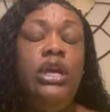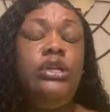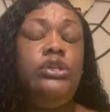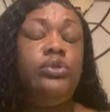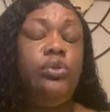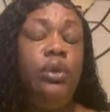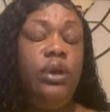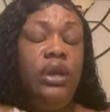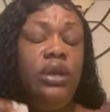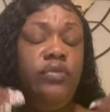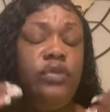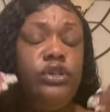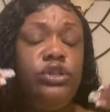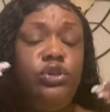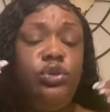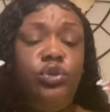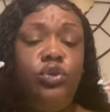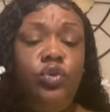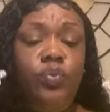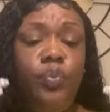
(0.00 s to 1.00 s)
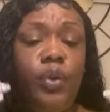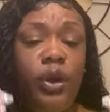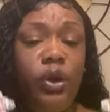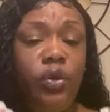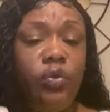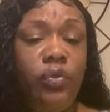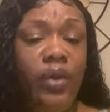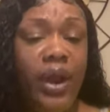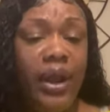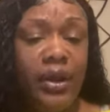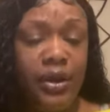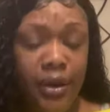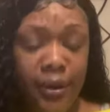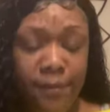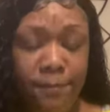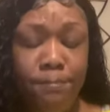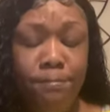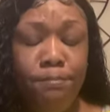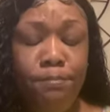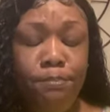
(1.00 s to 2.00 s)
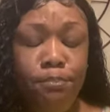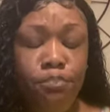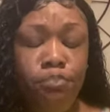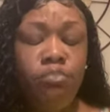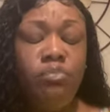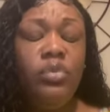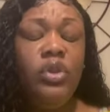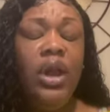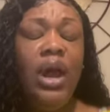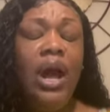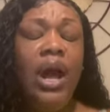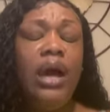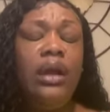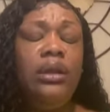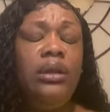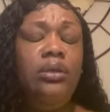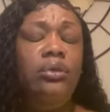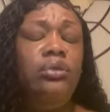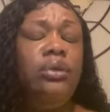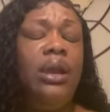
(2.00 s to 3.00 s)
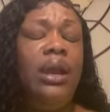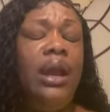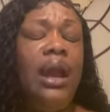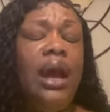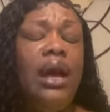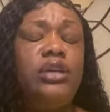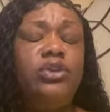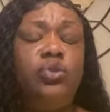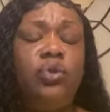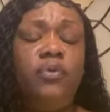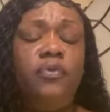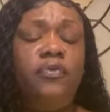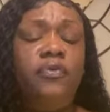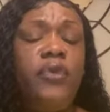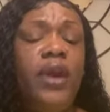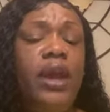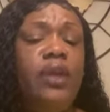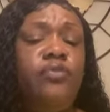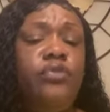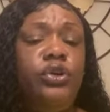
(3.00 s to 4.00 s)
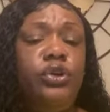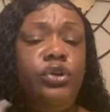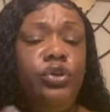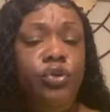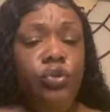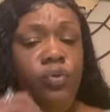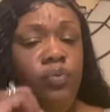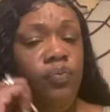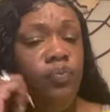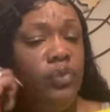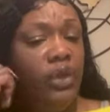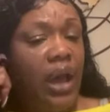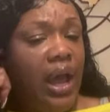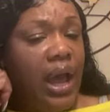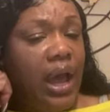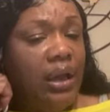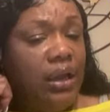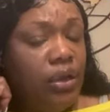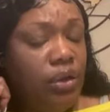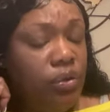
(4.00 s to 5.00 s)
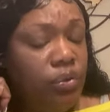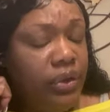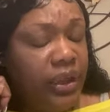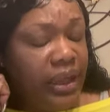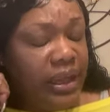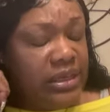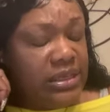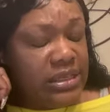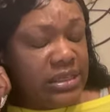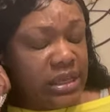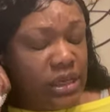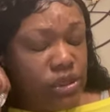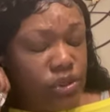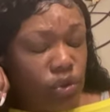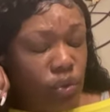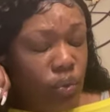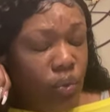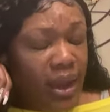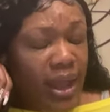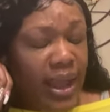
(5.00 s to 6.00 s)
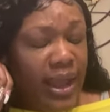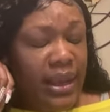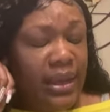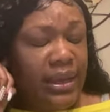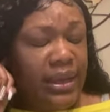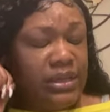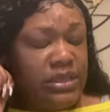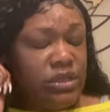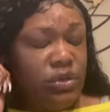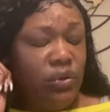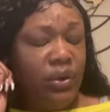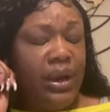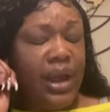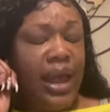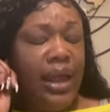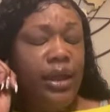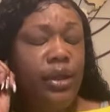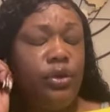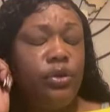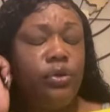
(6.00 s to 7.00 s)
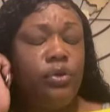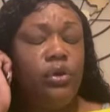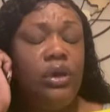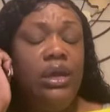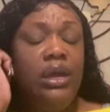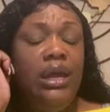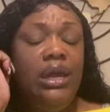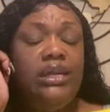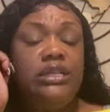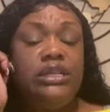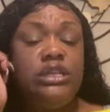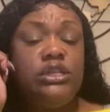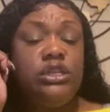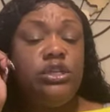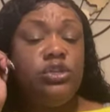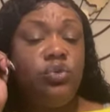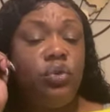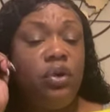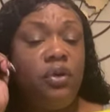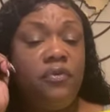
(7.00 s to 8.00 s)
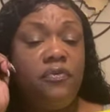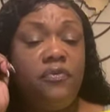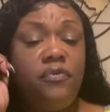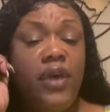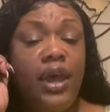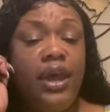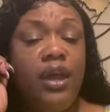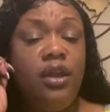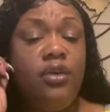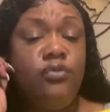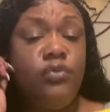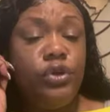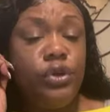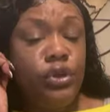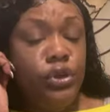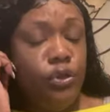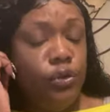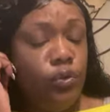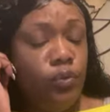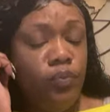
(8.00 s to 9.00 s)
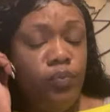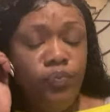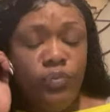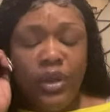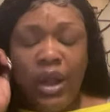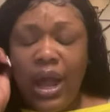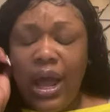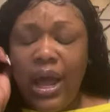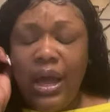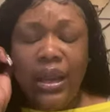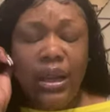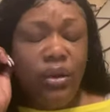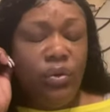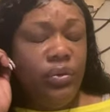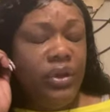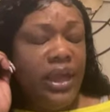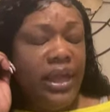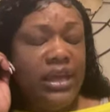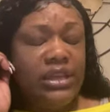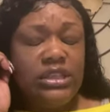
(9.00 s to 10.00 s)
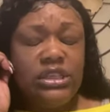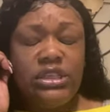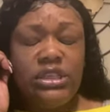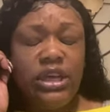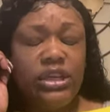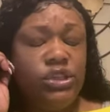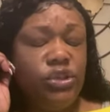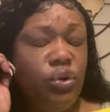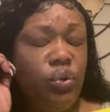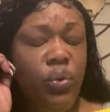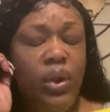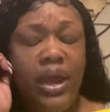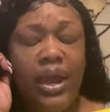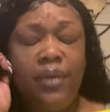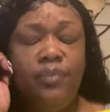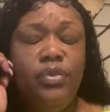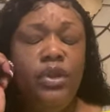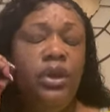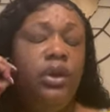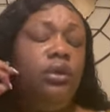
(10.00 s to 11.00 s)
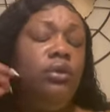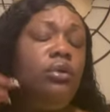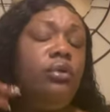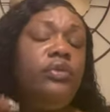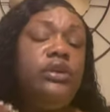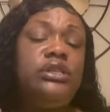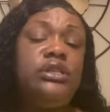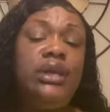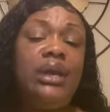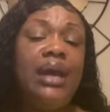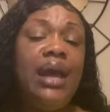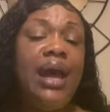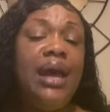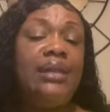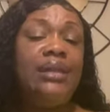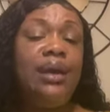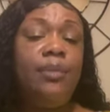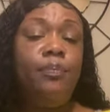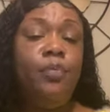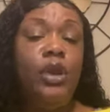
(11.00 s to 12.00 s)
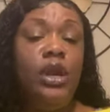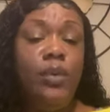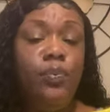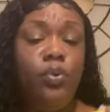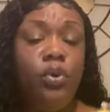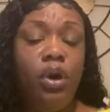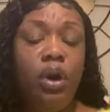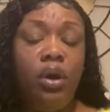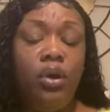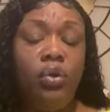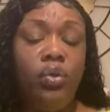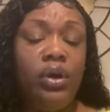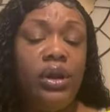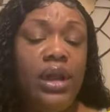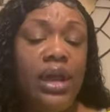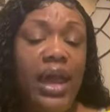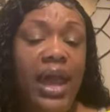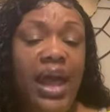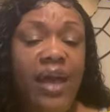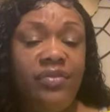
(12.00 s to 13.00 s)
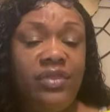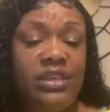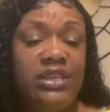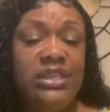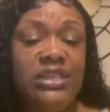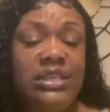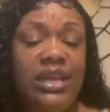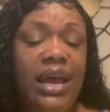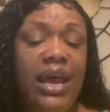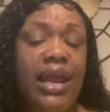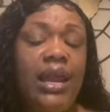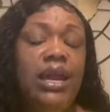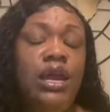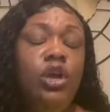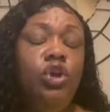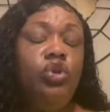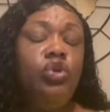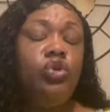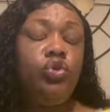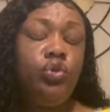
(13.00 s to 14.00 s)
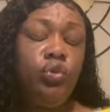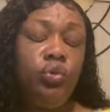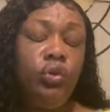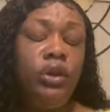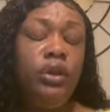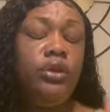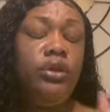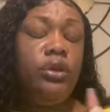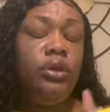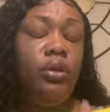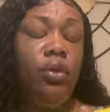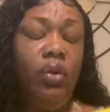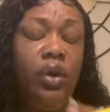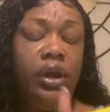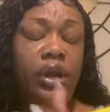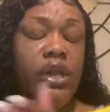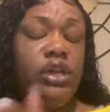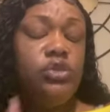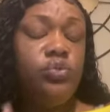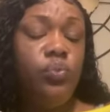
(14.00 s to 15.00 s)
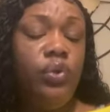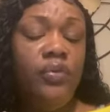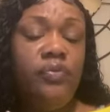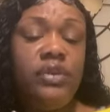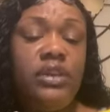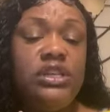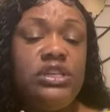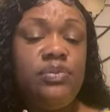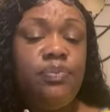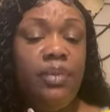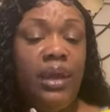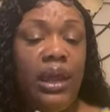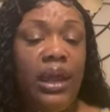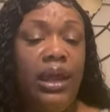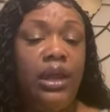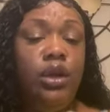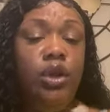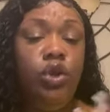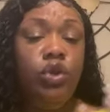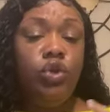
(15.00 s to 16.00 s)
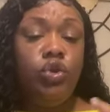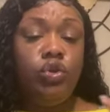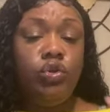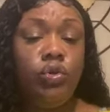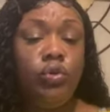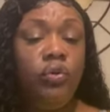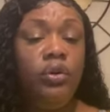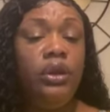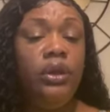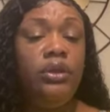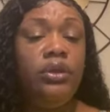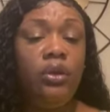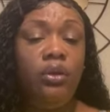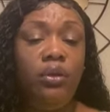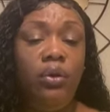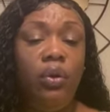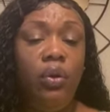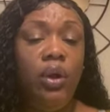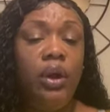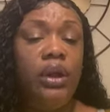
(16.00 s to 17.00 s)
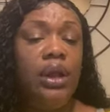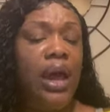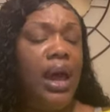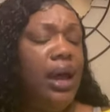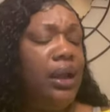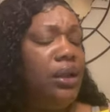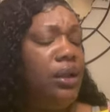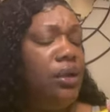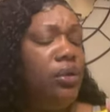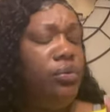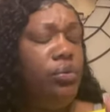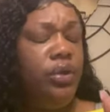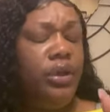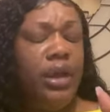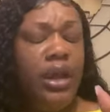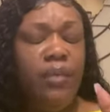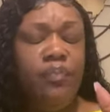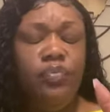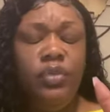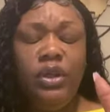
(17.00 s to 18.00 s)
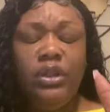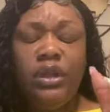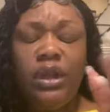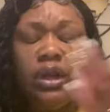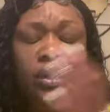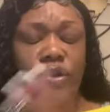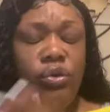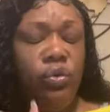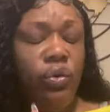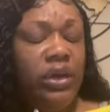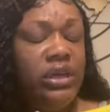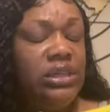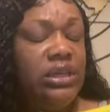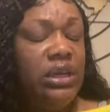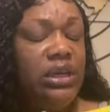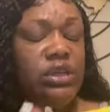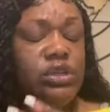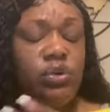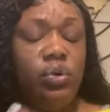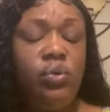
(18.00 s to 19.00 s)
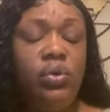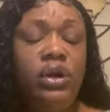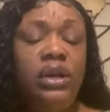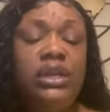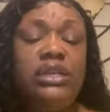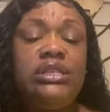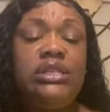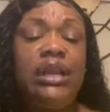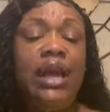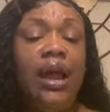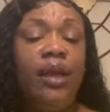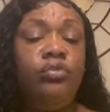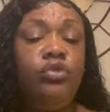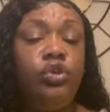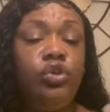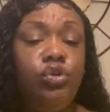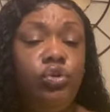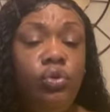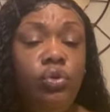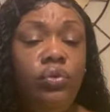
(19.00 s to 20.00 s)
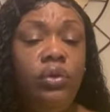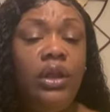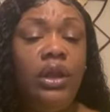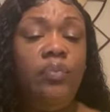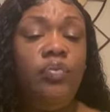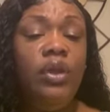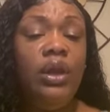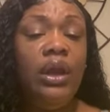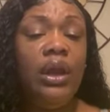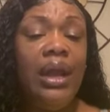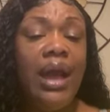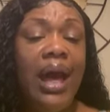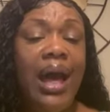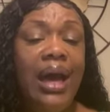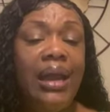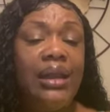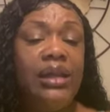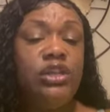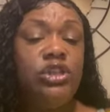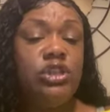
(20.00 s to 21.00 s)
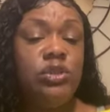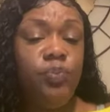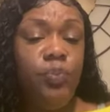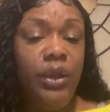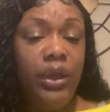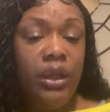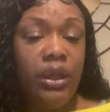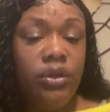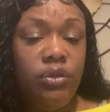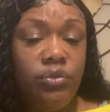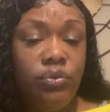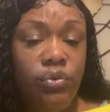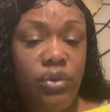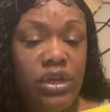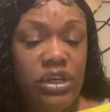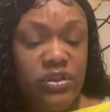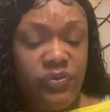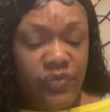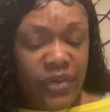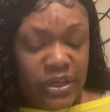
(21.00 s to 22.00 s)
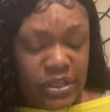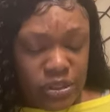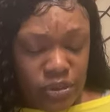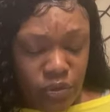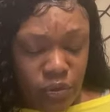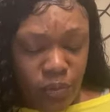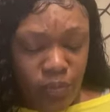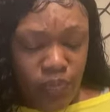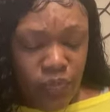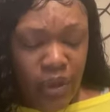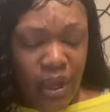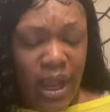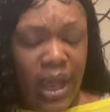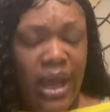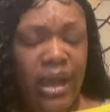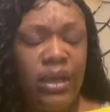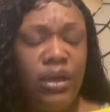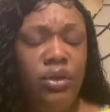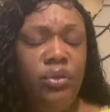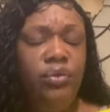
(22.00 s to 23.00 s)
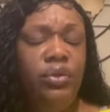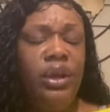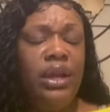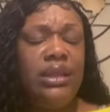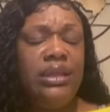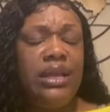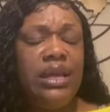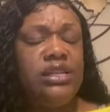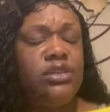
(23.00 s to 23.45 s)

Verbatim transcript: He's going to give it to you, but greater. Mm-hmm. Hallelujah. God's going to favor you. Hallelujah. In such a way. Yes, Lord, I hear you. He says He's going to favor you. Hallelujah. In such a way. Glory to God that people are going to have to say, truly the Lord is with this man. Truly the Lord, hallelujah, the anointing is on his life. Truly, God is speaking through his vessel. Hallelujah.